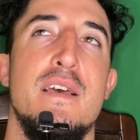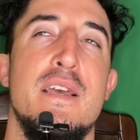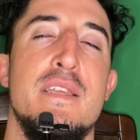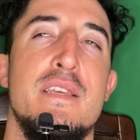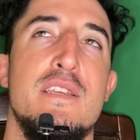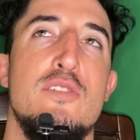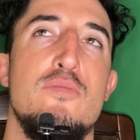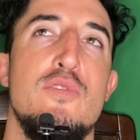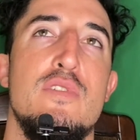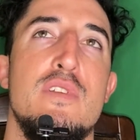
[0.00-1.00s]
I get
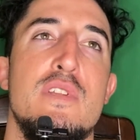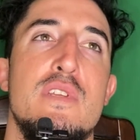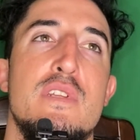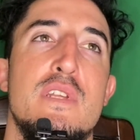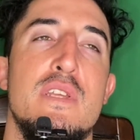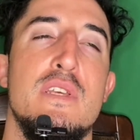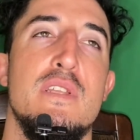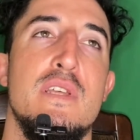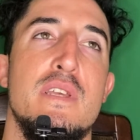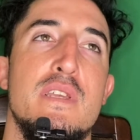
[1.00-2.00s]
community and I get
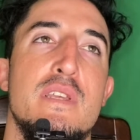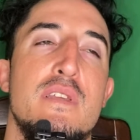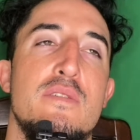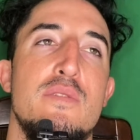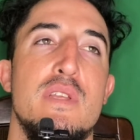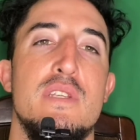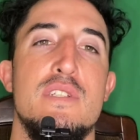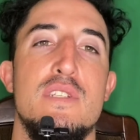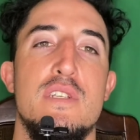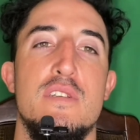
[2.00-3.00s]
like
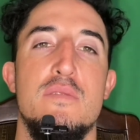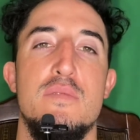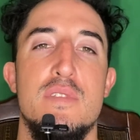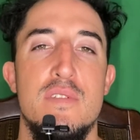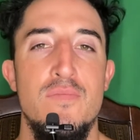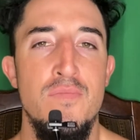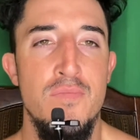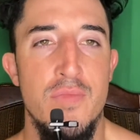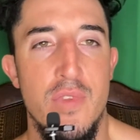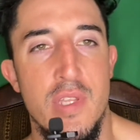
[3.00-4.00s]
relationships
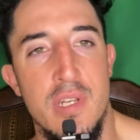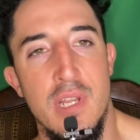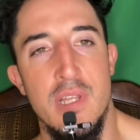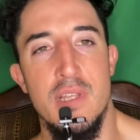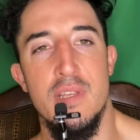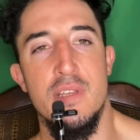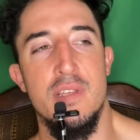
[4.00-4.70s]
in uh,